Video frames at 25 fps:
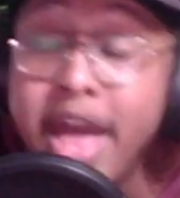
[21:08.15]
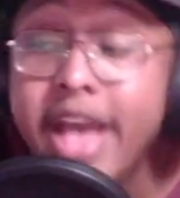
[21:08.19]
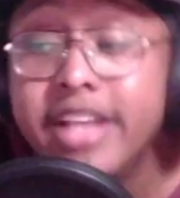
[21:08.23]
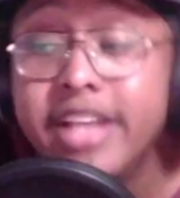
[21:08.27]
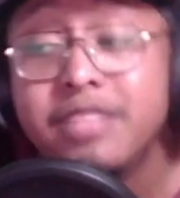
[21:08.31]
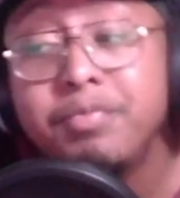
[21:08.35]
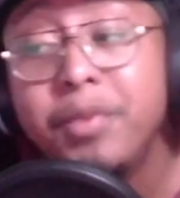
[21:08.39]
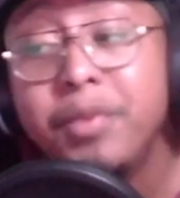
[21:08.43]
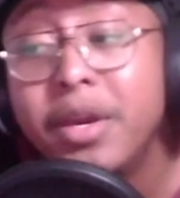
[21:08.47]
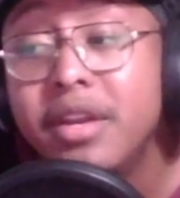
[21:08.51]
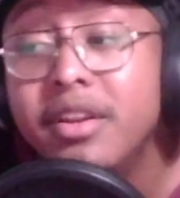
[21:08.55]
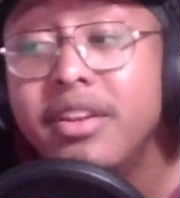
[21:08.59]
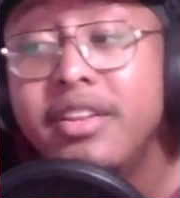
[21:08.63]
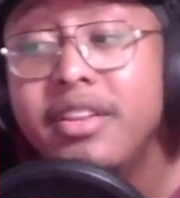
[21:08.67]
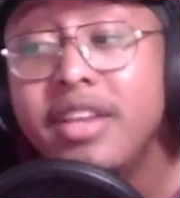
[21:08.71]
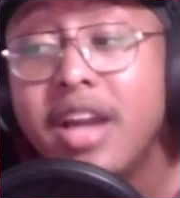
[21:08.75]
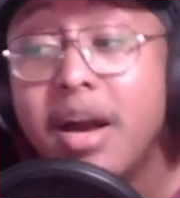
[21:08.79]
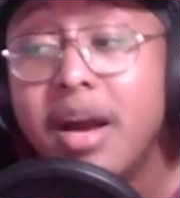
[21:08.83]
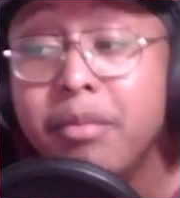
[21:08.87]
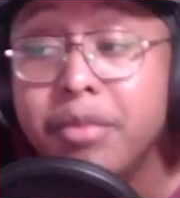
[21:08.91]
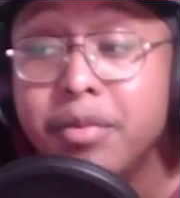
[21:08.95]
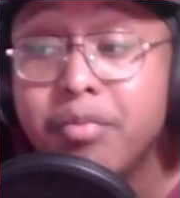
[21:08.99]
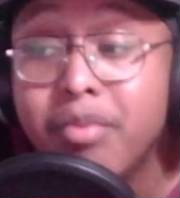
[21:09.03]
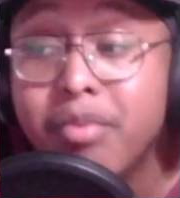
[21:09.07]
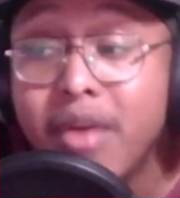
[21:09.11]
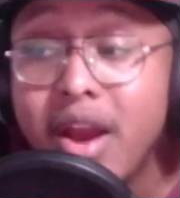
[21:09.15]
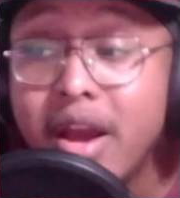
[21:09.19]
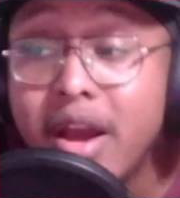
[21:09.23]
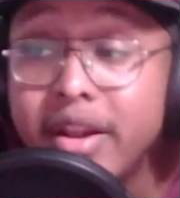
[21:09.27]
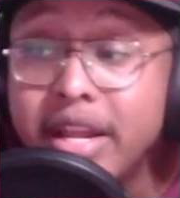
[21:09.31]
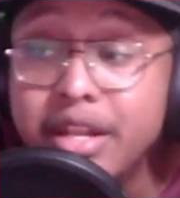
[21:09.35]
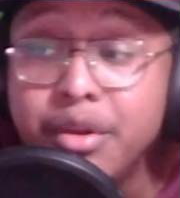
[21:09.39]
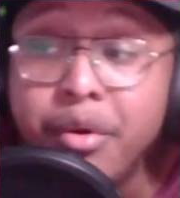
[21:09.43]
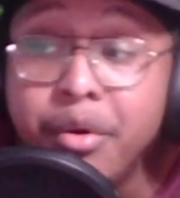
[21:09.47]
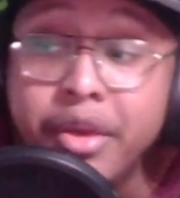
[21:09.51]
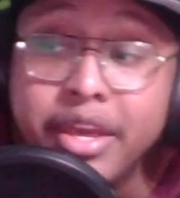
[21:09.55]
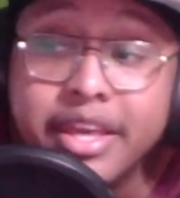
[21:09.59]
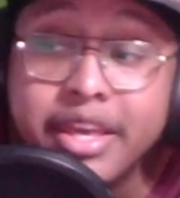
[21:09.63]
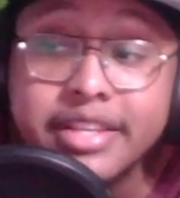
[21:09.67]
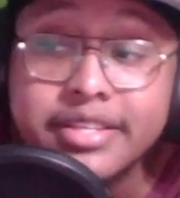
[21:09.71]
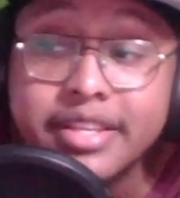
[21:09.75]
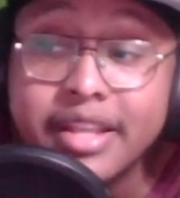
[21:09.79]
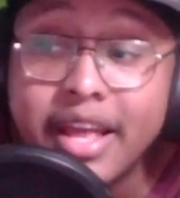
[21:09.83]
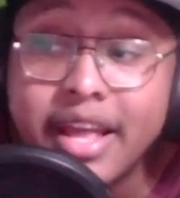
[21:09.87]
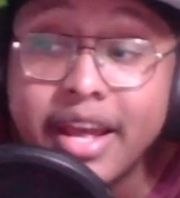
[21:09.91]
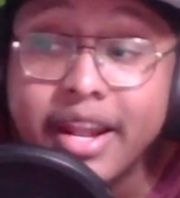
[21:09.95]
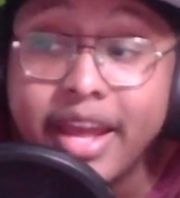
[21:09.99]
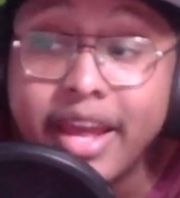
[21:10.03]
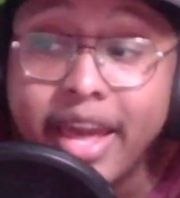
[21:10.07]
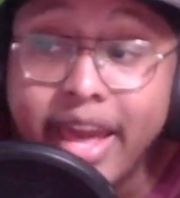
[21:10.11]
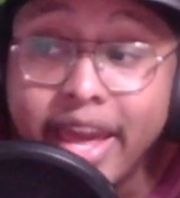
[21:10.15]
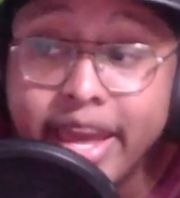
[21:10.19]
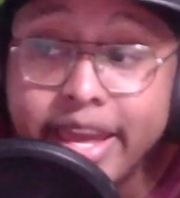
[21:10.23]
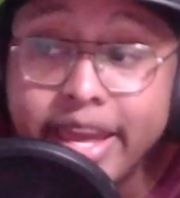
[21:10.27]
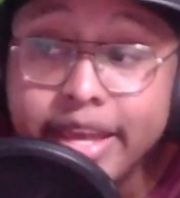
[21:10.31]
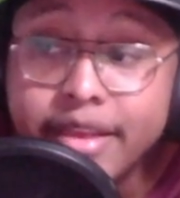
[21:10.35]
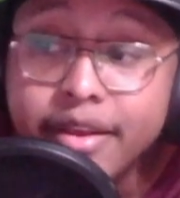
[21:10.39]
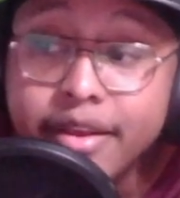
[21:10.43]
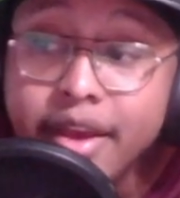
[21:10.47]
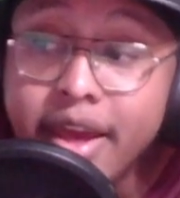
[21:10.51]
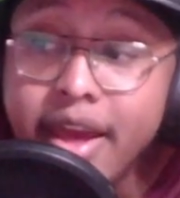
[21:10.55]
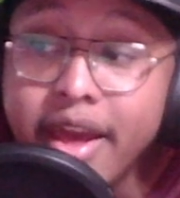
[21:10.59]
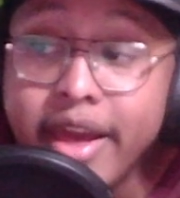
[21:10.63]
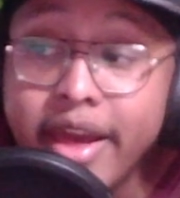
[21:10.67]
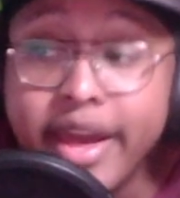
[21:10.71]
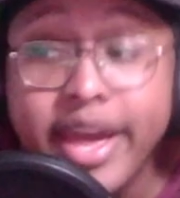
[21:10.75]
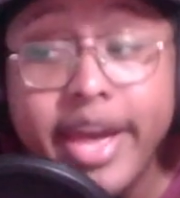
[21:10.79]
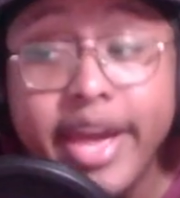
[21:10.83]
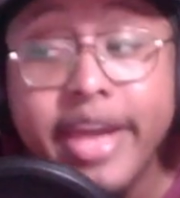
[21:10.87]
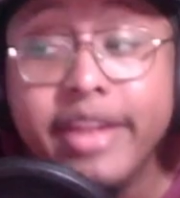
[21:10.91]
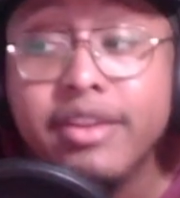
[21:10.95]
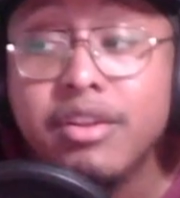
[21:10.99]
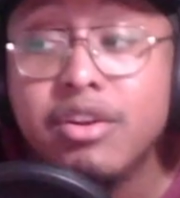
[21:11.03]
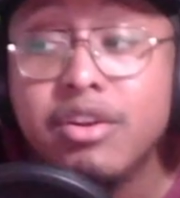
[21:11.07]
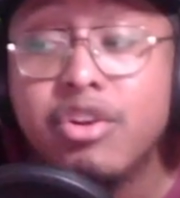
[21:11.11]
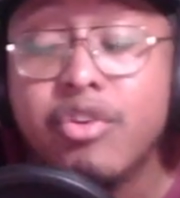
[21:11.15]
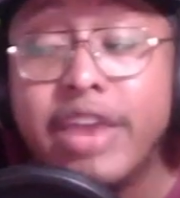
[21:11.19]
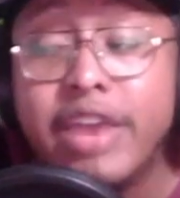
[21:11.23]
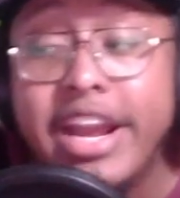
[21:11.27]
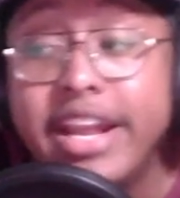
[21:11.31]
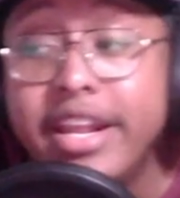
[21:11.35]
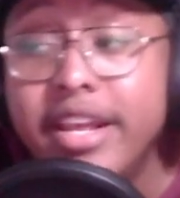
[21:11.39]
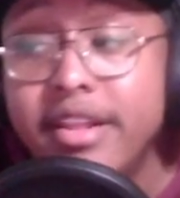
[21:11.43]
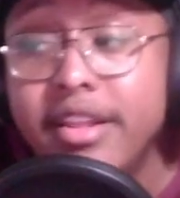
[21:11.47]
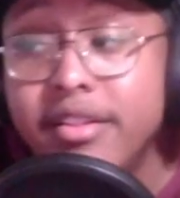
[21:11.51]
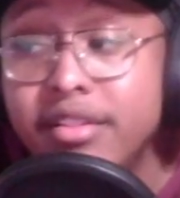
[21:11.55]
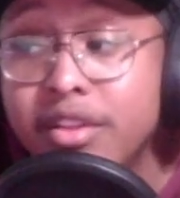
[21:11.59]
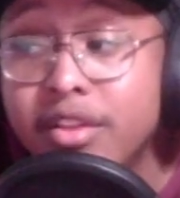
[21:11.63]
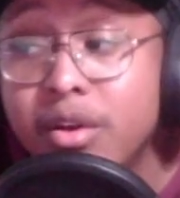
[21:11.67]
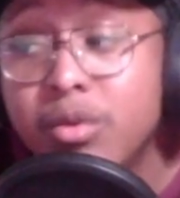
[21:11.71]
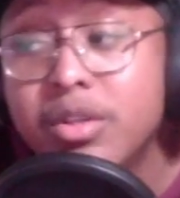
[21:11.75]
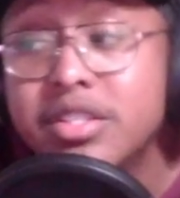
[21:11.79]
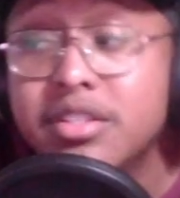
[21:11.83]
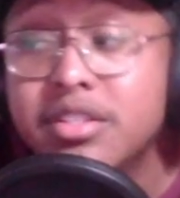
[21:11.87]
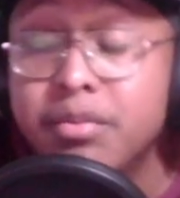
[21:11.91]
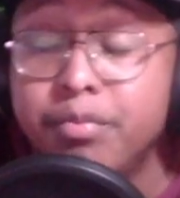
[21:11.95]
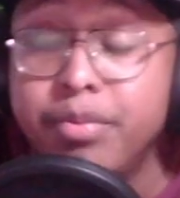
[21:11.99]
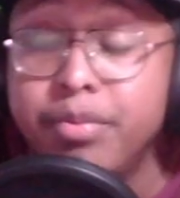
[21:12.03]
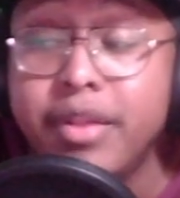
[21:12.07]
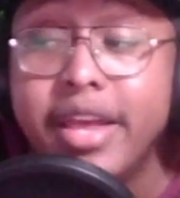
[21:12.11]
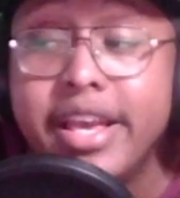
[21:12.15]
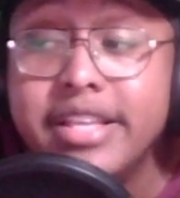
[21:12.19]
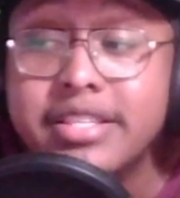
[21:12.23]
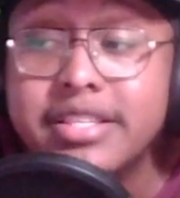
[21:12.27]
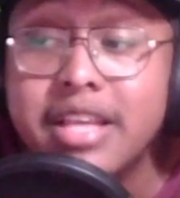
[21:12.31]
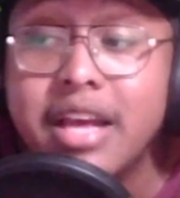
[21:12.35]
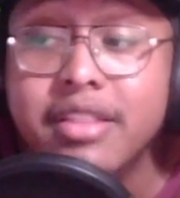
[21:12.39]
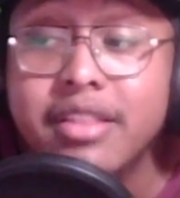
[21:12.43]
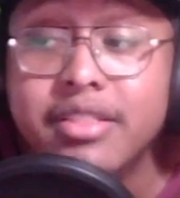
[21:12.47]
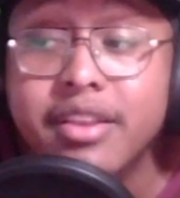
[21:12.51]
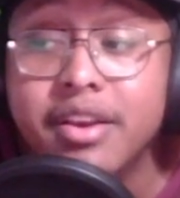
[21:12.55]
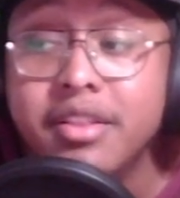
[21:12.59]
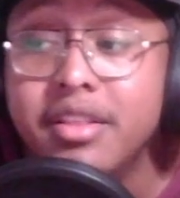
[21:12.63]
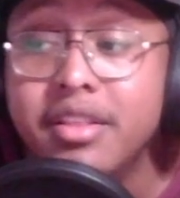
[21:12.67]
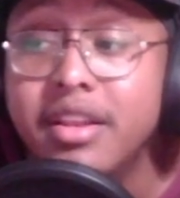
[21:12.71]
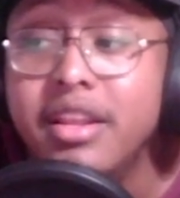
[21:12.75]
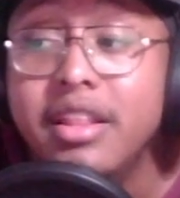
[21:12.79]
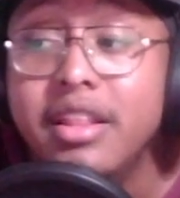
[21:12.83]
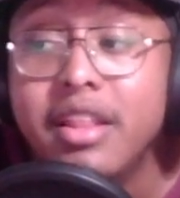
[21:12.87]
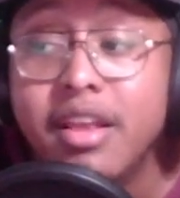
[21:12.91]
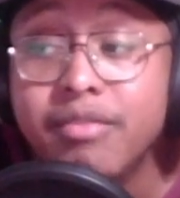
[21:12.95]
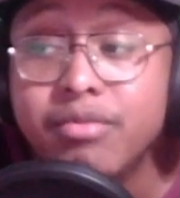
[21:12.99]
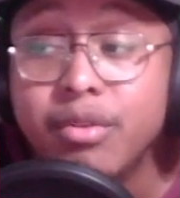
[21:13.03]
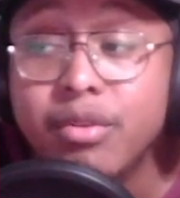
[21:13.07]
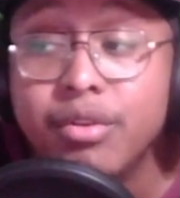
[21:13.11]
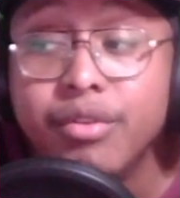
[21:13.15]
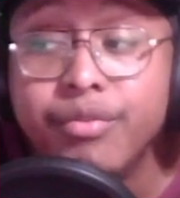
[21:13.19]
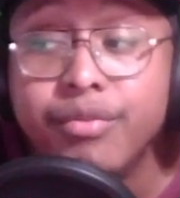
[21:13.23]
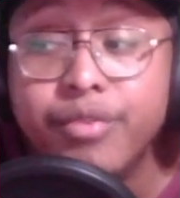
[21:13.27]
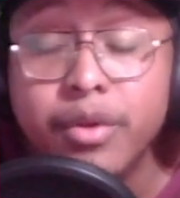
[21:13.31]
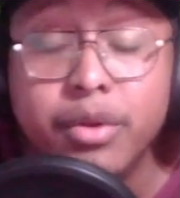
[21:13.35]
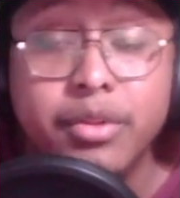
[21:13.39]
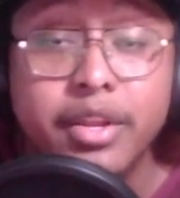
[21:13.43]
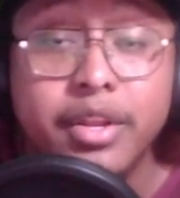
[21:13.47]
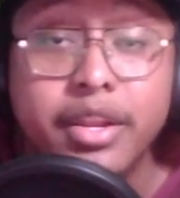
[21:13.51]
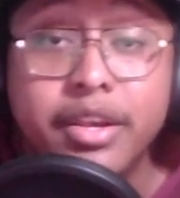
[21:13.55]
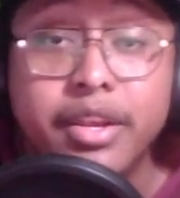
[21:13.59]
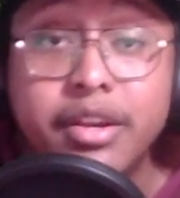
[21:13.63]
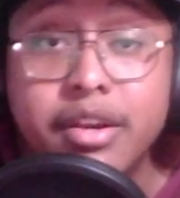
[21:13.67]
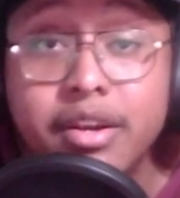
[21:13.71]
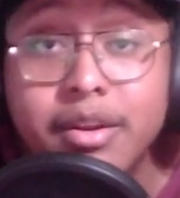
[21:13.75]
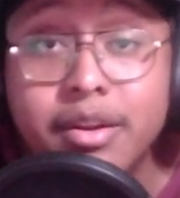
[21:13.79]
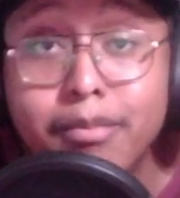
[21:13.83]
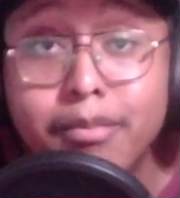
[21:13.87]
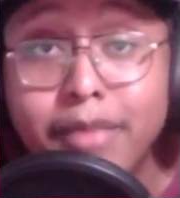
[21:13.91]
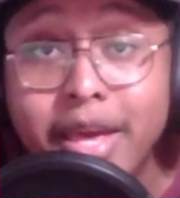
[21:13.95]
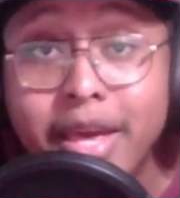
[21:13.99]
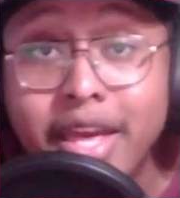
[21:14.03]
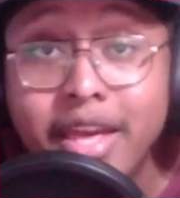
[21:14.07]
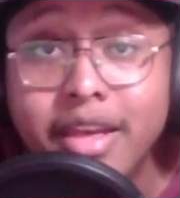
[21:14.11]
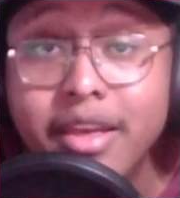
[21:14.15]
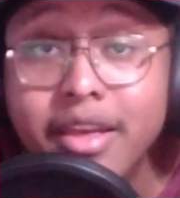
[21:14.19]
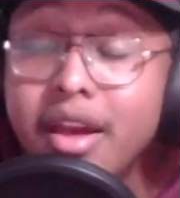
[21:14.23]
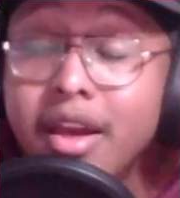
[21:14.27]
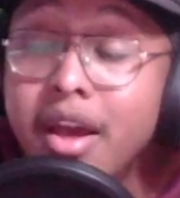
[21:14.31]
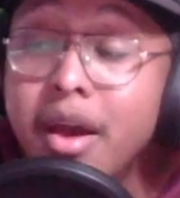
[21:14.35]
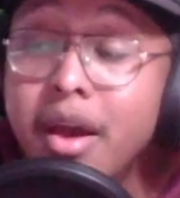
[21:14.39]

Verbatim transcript: And speaking of Dyami Brown, I know he gets a lot of hate, and granted, there was some plays out there that he left on the field that he could have made,